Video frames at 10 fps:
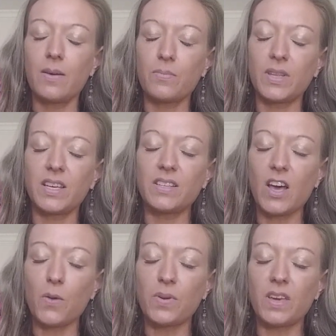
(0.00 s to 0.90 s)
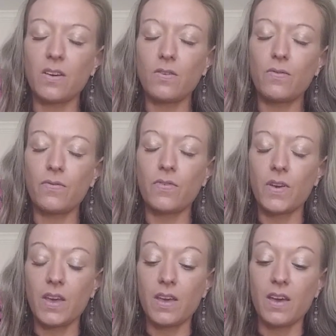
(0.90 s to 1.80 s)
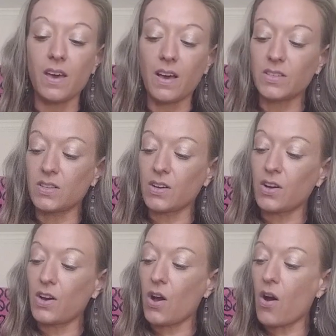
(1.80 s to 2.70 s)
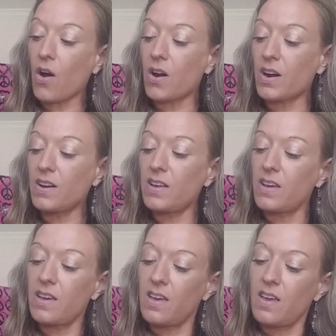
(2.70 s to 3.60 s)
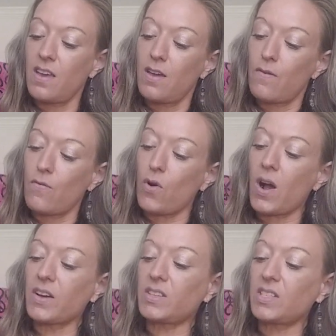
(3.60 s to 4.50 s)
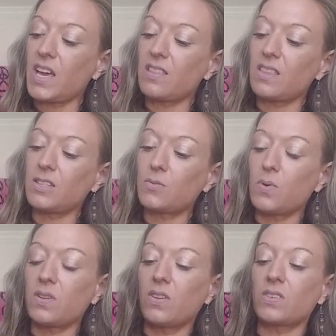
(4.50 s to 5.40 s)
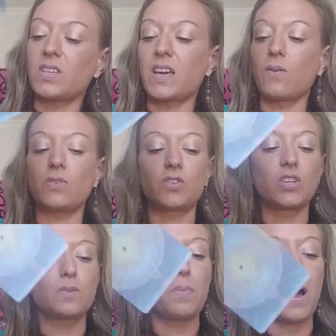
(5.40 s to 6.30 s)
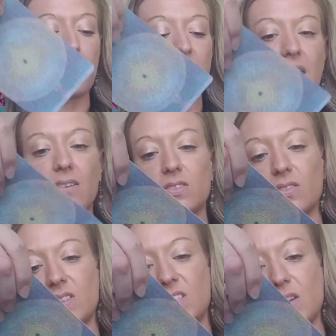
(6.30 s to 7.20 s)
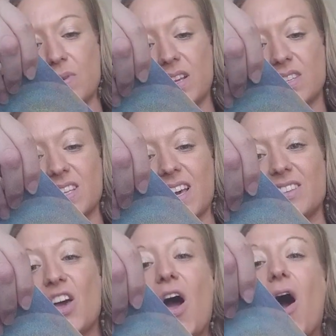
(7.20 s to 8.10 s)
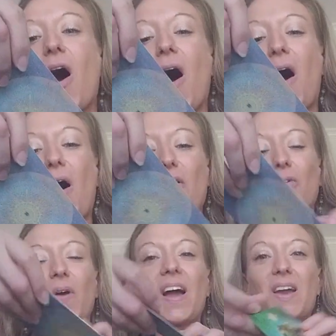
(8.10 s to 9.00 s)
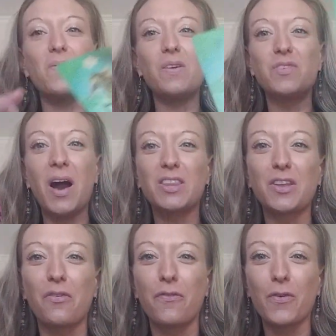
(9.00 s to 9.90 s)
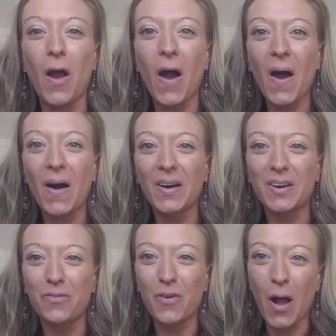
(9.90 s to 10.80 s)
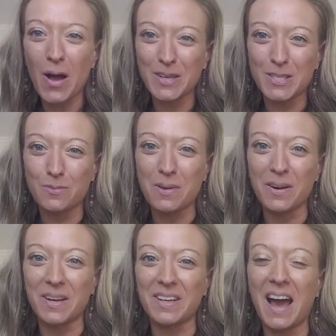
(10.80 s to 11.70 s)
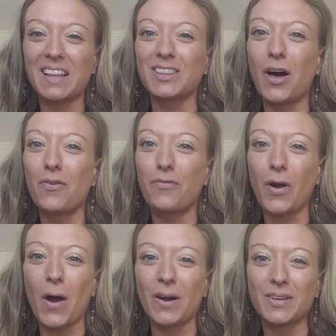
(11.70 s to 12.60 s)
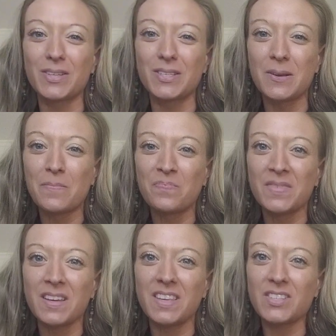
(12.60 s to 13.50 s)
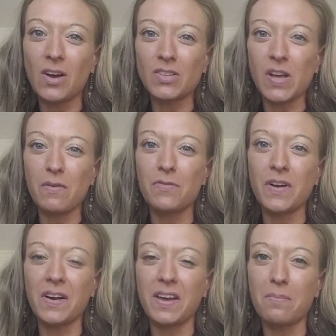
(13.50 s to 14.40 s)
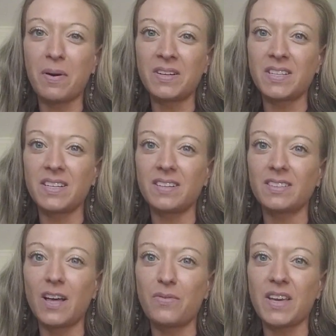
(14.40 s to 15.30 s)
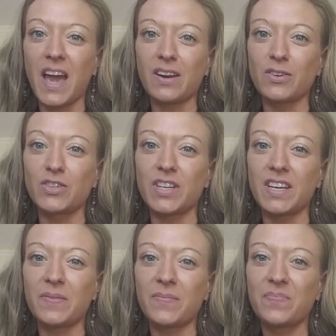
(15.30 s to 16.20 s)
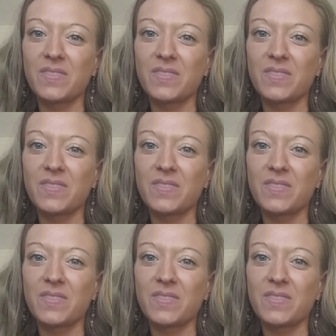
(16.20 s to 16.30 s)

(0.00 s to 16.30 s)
please help give us a card for August 8th. This one looks like it was just popping out, so let's see what it says. All right, we've got the frog, frog spirit. I love frogs. These also have a very abundant, loving energy.